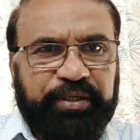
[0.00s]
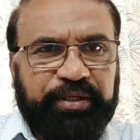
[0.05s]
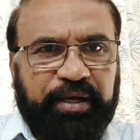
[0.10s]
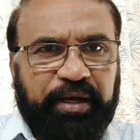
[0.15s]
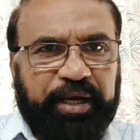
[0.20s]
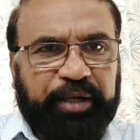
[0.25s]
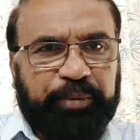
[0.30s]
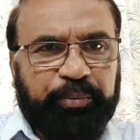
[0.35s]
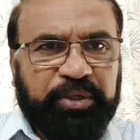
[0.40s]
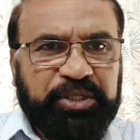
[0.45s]

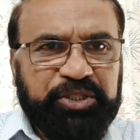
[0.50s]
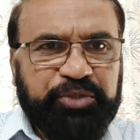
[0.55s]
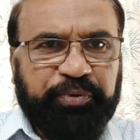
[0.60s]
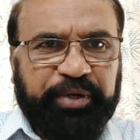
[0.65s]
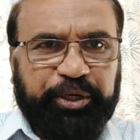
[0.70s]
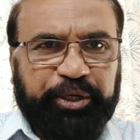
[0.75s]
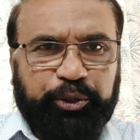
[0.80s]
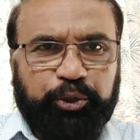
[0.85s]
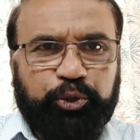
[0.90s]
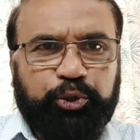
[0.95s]

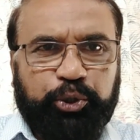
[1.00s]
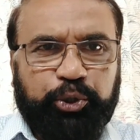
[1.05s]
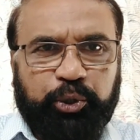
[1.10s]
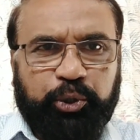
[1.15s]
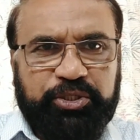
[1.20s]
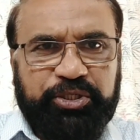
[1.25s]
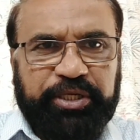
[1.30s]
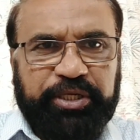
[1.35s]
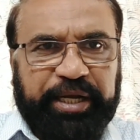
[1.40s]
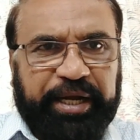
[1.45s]
atmospheric
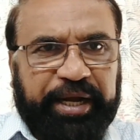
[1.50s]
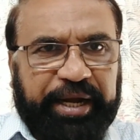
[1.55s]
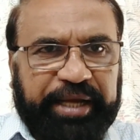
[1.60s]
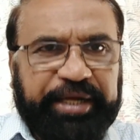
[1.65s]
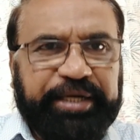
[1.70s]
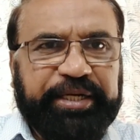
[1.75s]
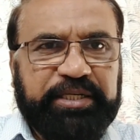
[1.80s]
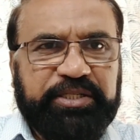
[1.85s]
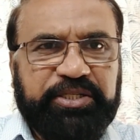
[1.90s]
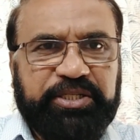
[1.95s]
neutrinos in
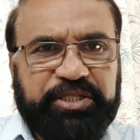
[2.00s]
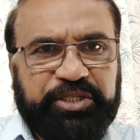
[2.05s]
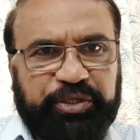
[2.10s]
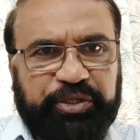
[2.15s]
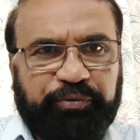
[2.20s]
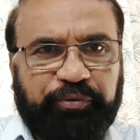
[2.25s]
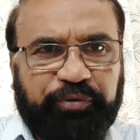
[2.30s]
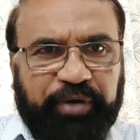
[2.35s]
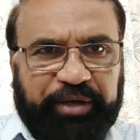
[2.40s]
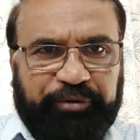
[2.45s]

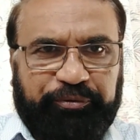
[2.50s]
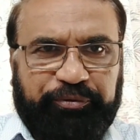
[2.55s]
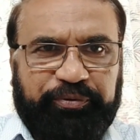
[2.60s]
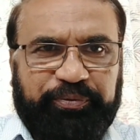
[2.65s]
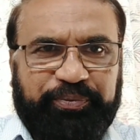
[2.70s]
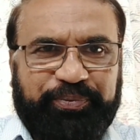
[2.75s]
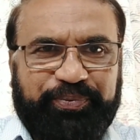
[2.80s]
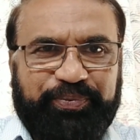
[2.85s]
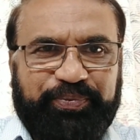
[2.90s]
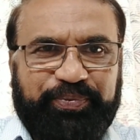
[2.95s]
1965.
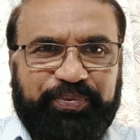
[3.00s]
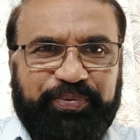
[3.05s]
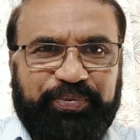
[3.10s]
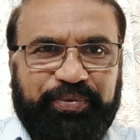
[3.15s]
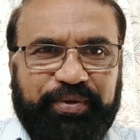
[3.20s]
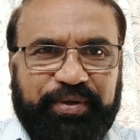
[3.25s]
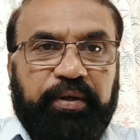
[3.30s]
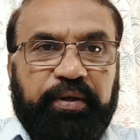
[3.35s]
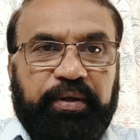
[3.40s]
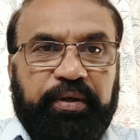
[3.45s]

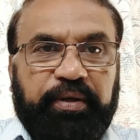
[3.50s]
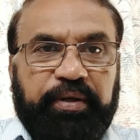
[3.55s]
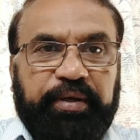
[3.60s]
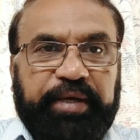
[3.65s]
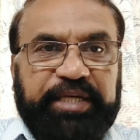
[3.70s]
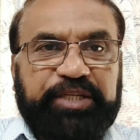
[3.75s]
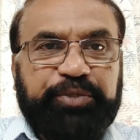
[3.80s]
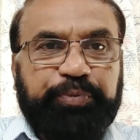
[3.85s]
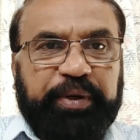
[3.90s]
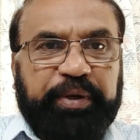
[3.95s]

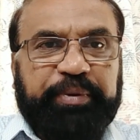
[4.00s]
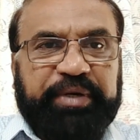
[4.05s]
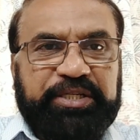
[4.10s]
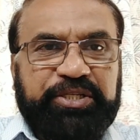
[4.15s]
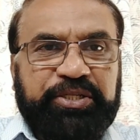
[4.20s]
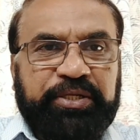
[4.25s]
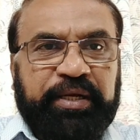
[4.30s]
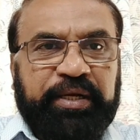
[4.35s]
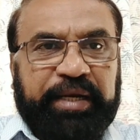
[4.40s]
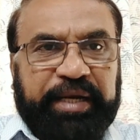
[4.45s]

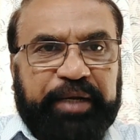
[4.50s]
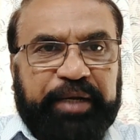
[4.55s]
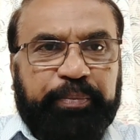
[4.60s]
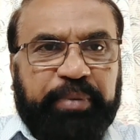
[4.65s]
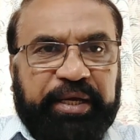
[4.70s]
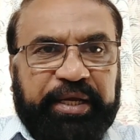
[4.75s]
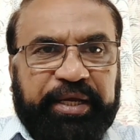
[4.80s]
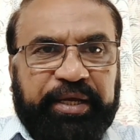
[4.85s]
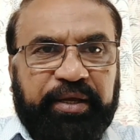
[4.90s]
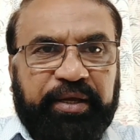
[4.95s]
Experiments led
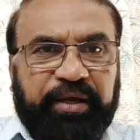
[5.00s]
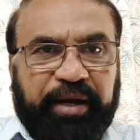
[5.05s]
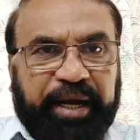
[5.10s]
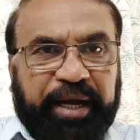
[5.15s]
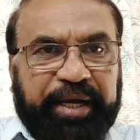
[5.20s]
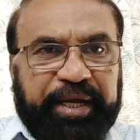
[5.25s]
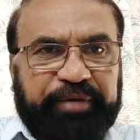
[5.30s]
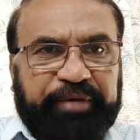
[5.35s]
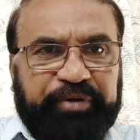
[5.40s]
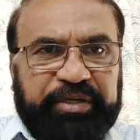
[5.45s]
by
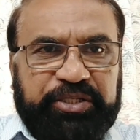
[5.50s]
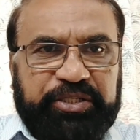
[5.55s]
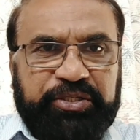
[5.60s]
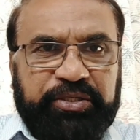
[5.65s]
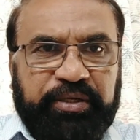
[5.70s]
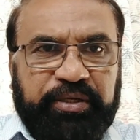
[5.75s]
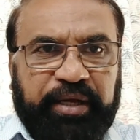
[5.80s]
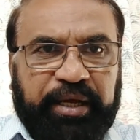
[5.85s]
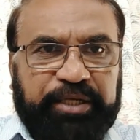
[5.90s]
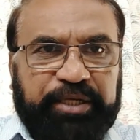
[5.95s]
Ray
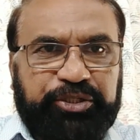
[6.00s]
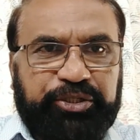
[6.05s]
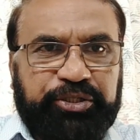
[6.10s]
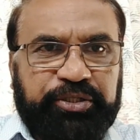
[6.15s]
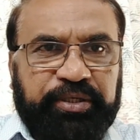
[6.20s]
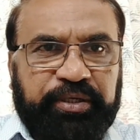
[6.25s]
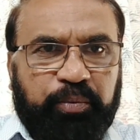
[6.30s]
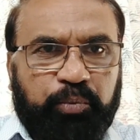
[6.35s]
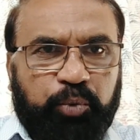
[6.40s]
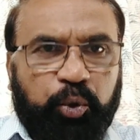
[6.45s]
Davis at
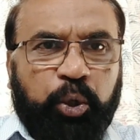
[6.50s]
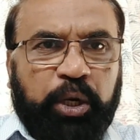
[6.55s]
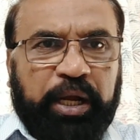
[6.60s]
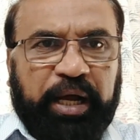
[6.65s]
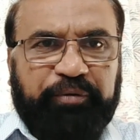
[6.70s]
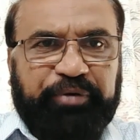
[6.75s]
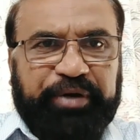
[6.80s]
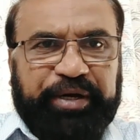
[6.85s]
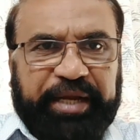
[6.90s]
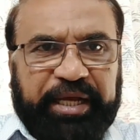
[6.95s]

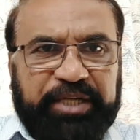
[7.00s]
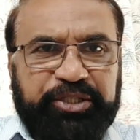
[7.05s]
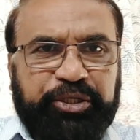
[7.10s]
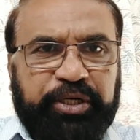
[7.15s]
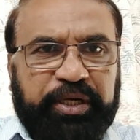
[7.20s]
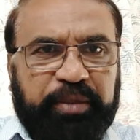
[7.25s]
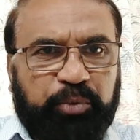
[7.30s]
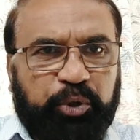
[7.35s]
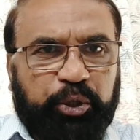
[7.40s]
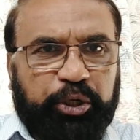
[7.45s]
Brookhaven
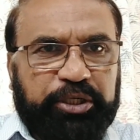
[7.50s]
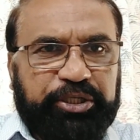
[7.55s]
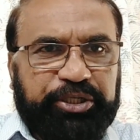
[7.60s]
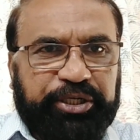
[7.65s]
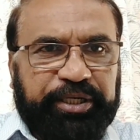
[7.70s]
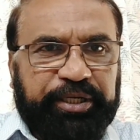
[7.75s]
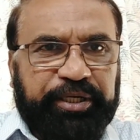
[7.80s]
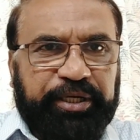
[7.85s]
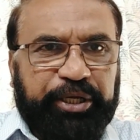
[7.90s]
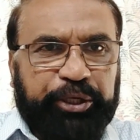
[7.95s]
National
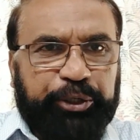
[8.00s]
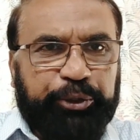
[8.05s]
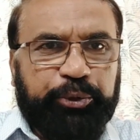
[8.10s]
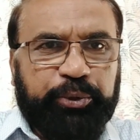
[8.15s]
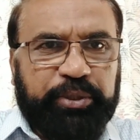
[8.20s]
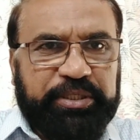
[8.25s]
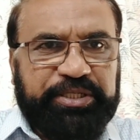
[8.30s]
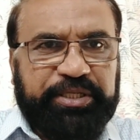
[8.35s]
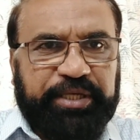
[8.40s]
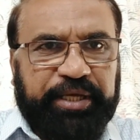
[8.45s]
Laboratory in
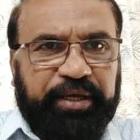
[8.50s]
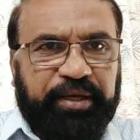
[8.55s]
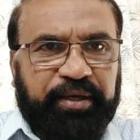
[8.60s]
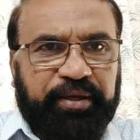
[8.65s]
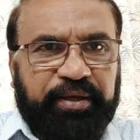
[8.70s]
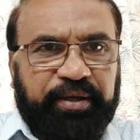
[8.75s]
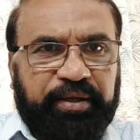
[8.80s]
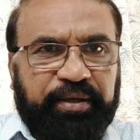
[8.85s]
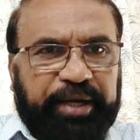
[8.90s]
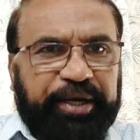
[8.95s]
USA
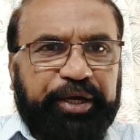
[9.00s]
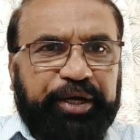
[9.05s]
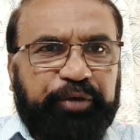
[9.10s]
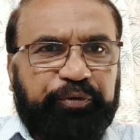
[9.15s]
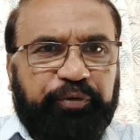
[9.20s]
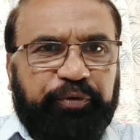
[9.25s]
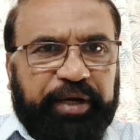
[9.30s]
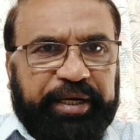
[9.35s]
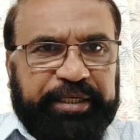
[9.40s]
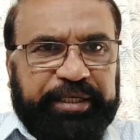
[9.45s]

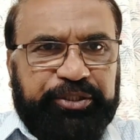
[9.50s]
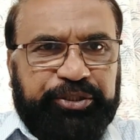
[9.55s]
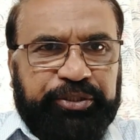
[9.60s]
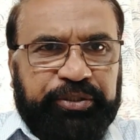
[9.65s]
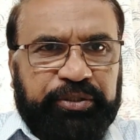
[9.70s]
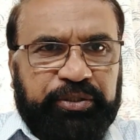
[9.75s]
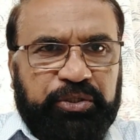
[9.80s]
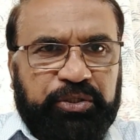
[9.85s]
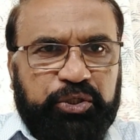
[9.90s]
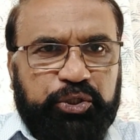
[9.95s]
identified
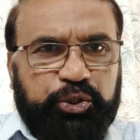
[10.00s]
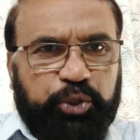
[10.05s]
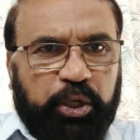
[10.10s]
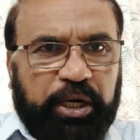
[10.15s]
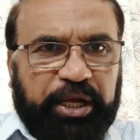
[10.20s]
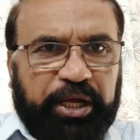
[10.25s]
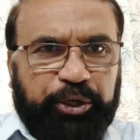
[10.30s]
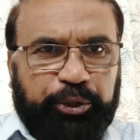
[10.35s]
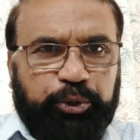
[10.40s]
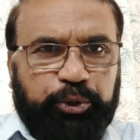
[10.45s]

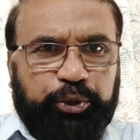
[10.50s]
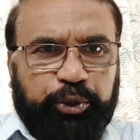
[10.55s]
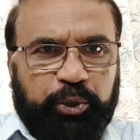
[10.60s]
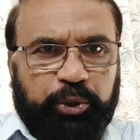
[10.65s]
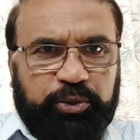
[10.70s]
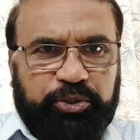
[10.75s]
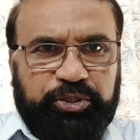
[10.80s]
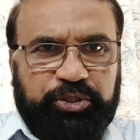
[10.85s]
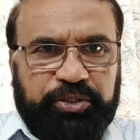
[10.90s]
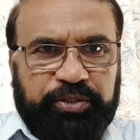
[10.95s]
solar
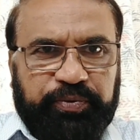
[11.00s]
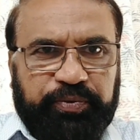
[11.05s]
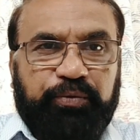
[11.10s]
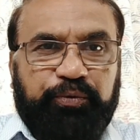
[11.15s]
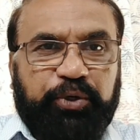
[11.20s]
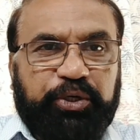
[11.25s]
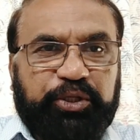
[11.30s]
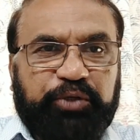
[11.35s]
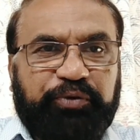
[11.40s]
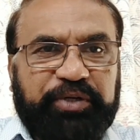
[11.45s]
neutrinos
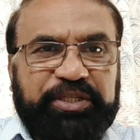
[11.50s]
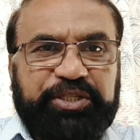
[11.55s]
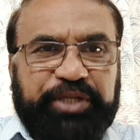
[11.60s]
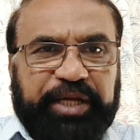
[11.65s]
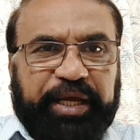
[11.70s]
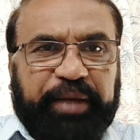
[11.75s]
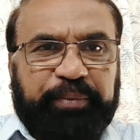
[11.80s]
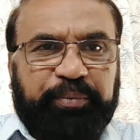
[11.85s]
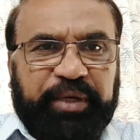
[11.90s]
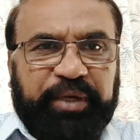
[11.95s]
for the first
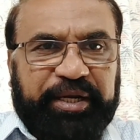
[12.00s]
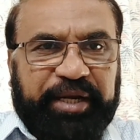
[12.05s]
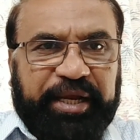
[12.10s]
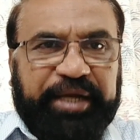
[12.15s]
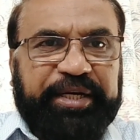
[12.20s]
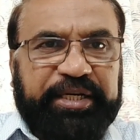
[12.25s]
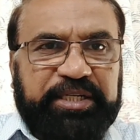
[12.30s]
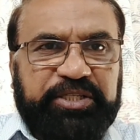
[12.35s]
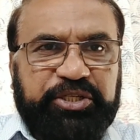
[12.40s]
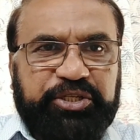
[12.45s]
time in
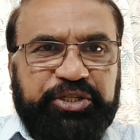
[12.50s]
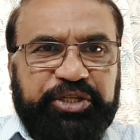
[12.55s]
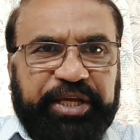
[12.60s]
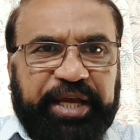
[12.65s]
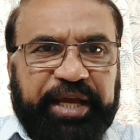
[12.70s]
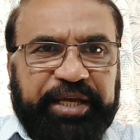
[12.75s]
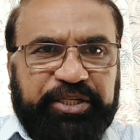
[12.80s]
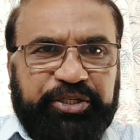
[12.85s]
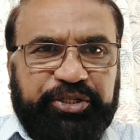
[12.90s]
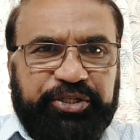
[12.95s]

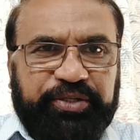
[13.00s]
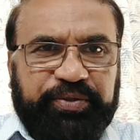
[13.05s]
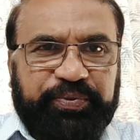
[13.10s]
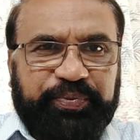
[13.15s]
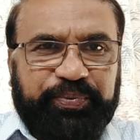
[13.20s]
1968.